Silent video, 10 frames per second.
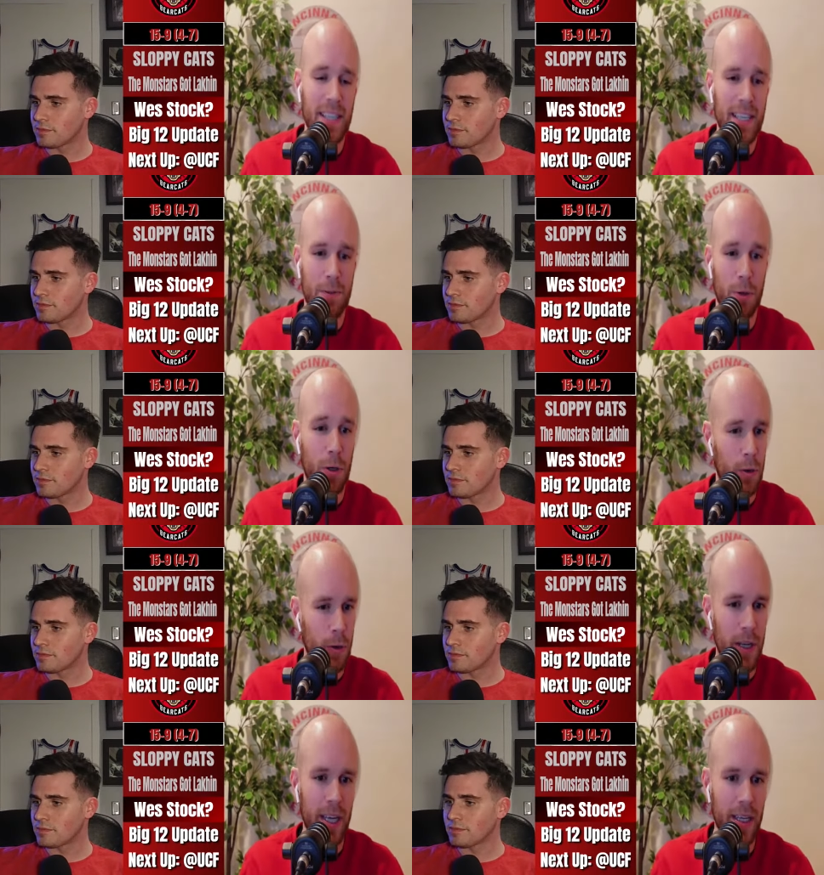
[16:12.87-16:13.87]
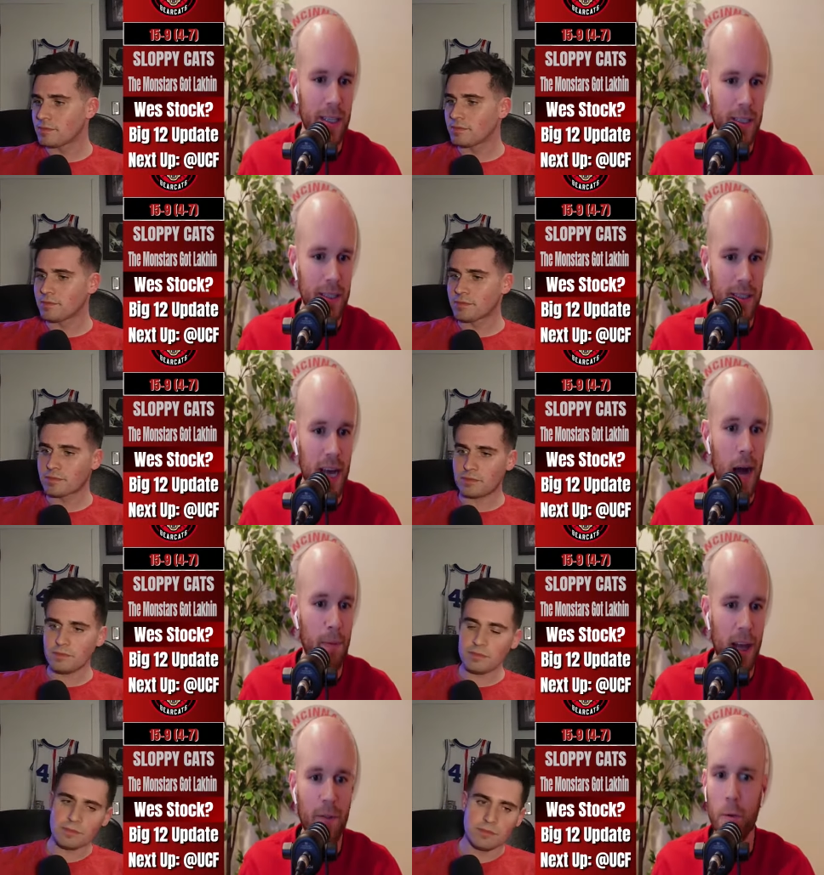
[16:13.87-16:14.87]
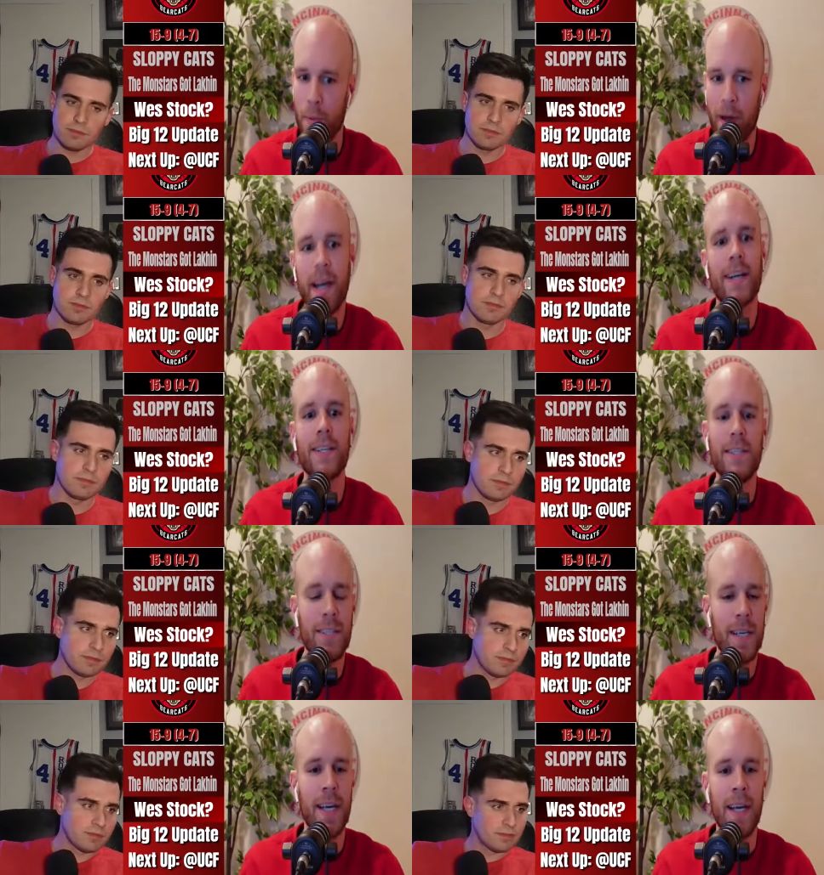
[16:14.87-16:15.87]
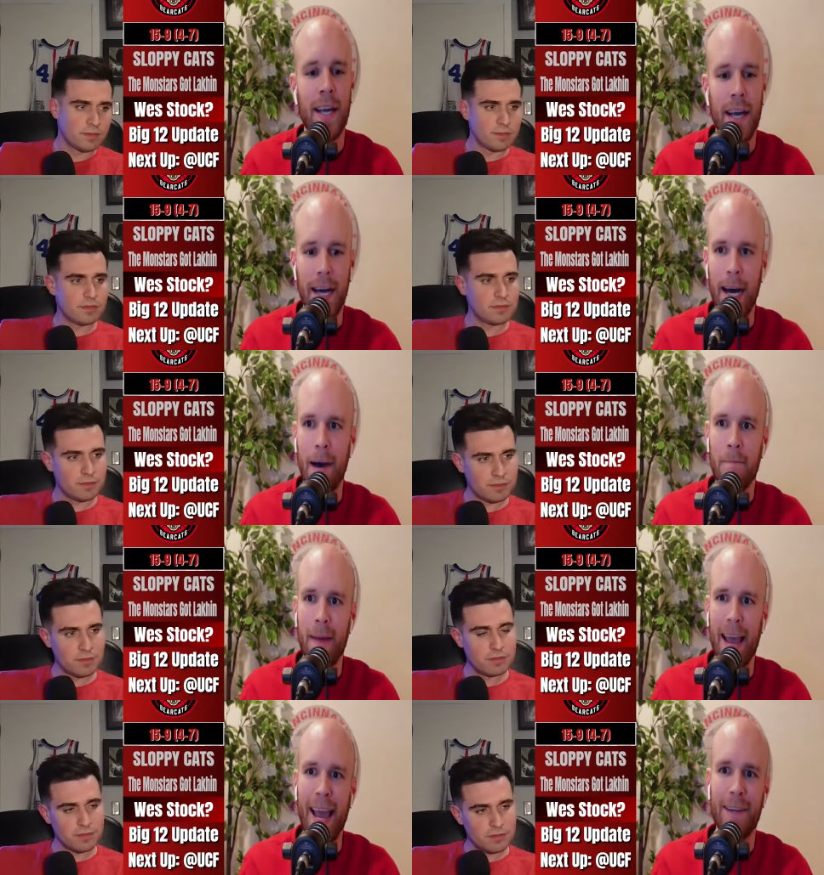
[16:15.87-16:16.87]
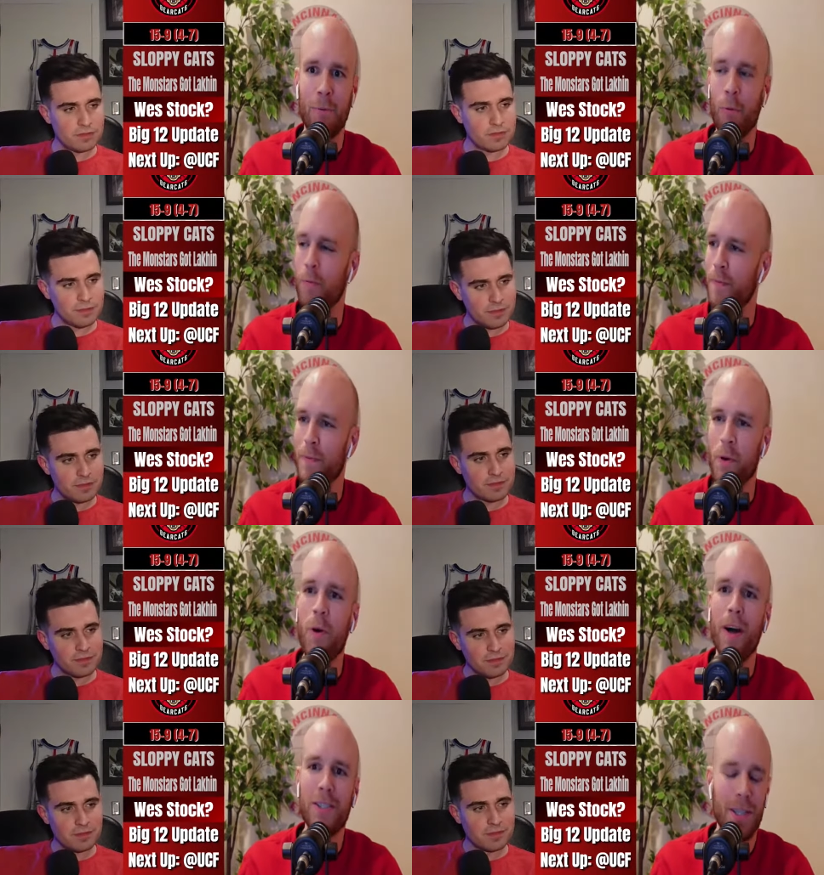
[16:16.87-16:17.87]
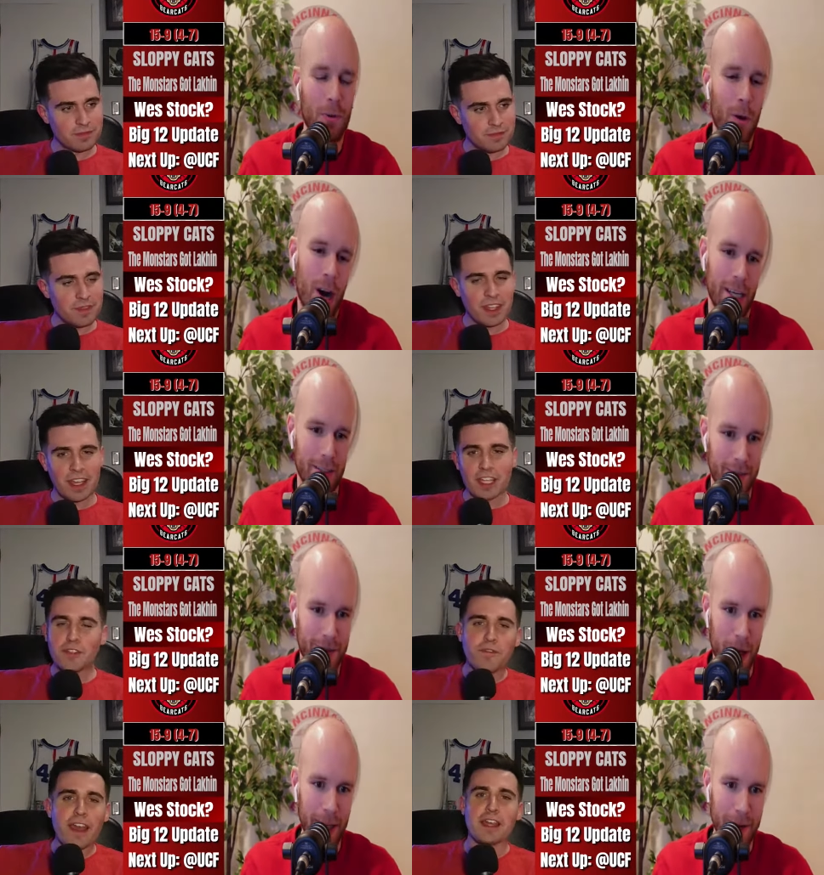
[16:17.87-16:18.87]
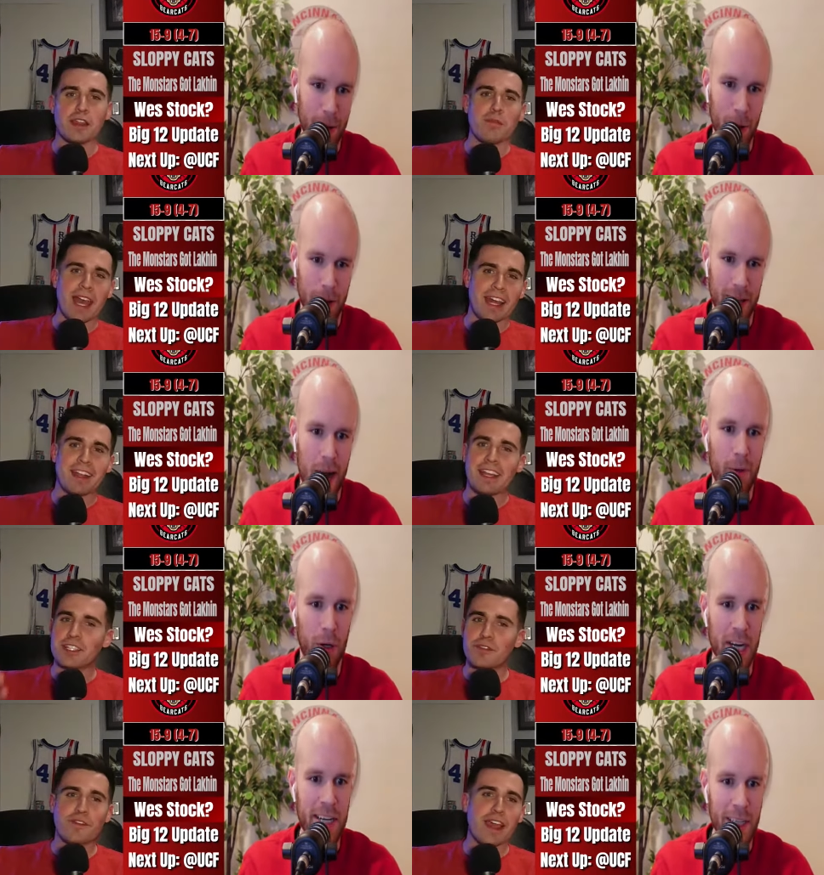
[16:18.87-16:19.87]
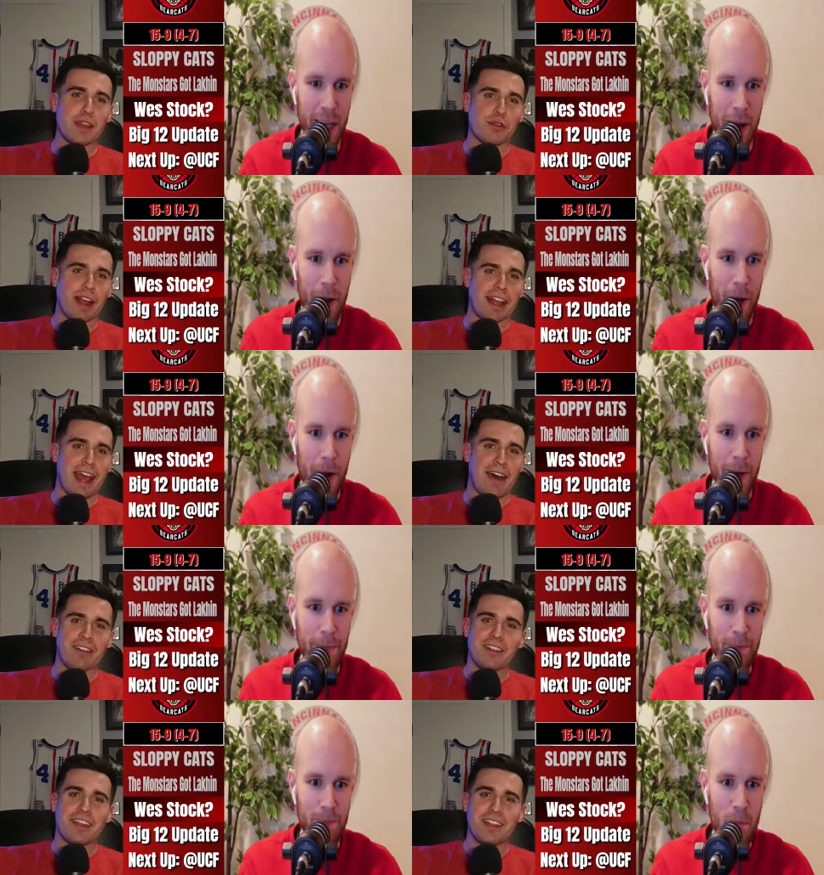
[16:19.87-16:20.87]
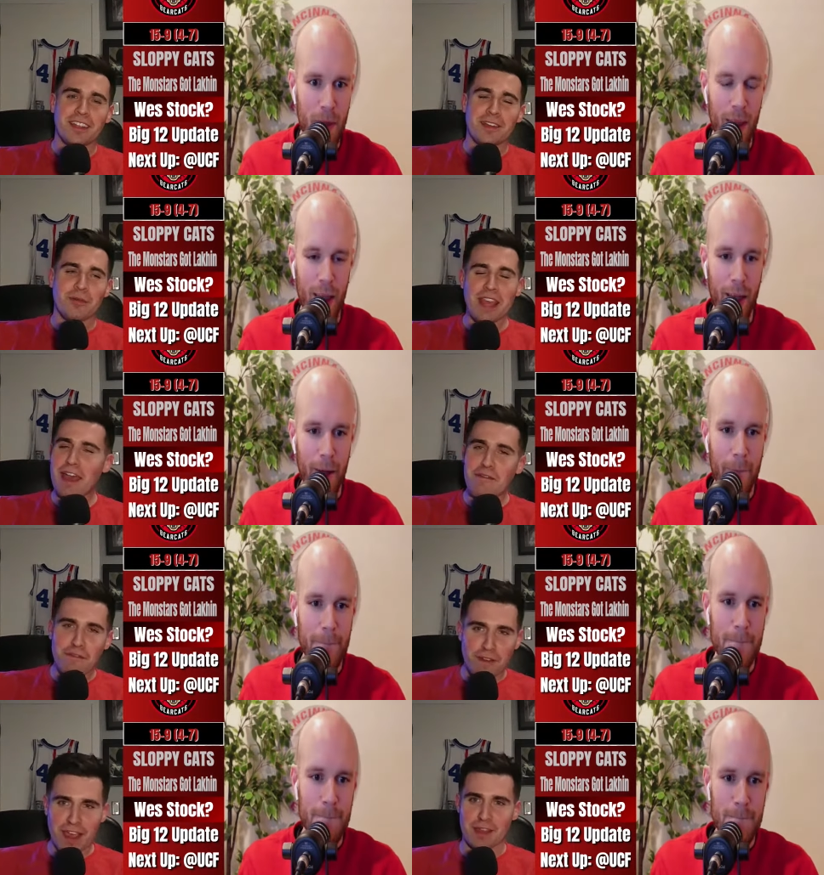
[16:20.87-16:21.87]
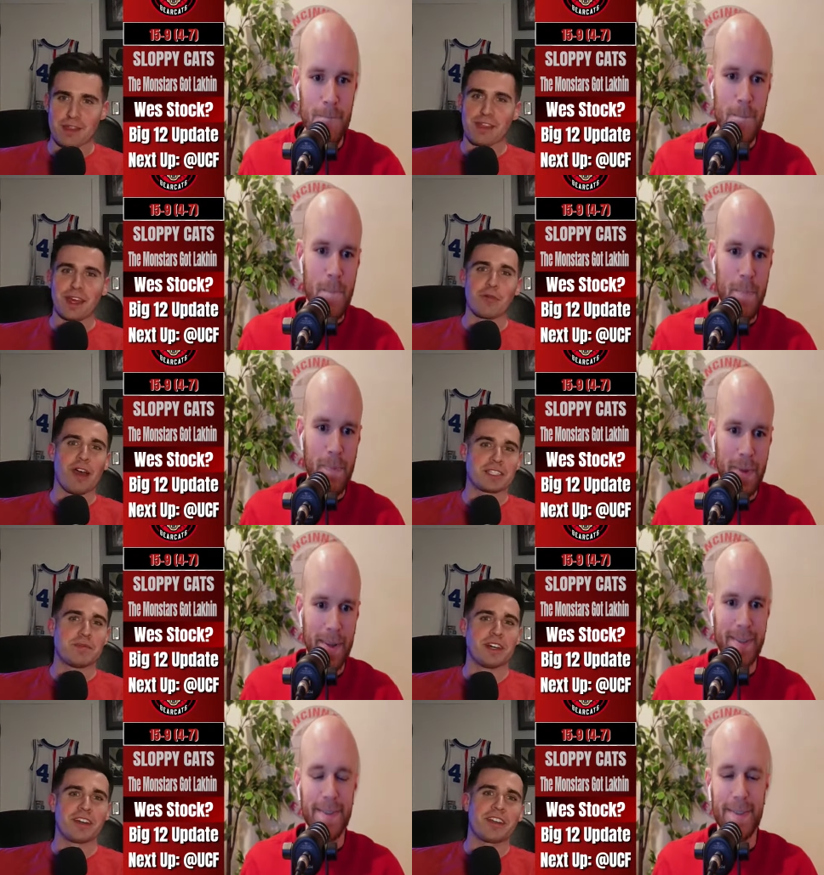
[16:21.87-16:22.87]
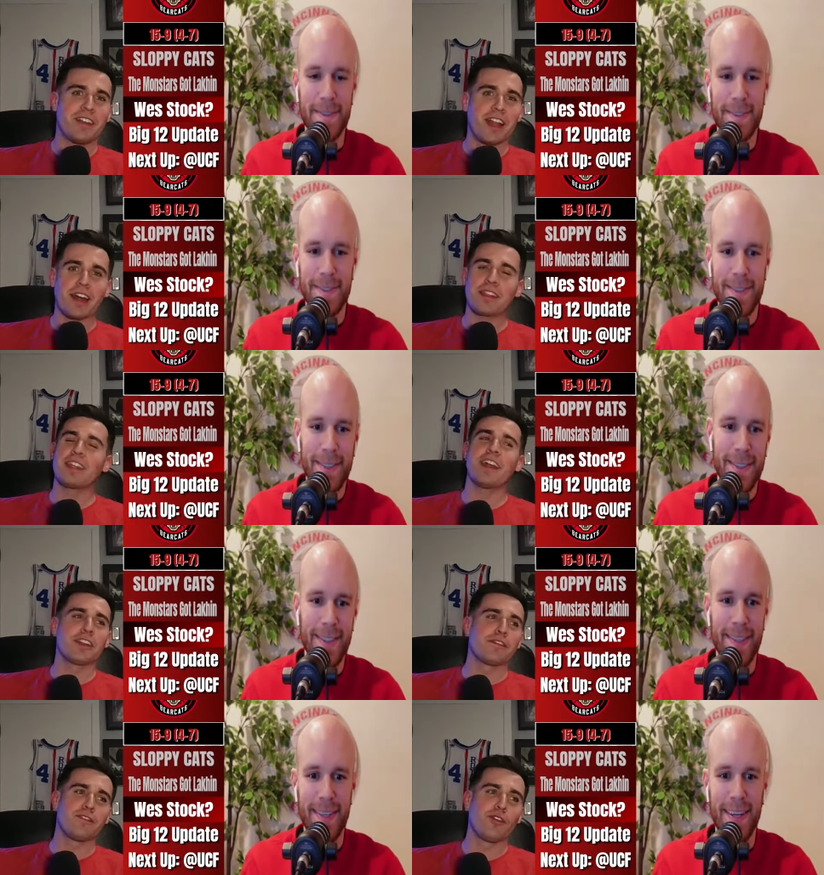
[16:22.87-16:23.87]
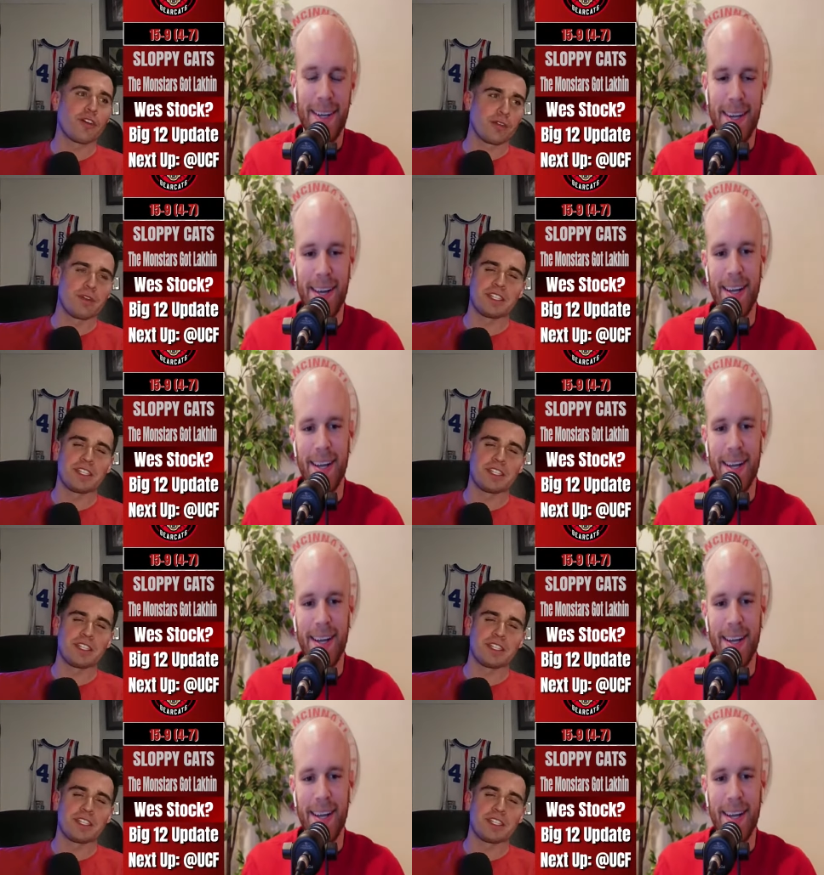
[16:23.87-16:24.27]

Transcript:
Speaker 1: He's recruiting top level players. And who else do you want?
Speaker 2: It's right? Faith, want, man. It's faith right now. We have faith in Wes Miller. Nothing on the floor that we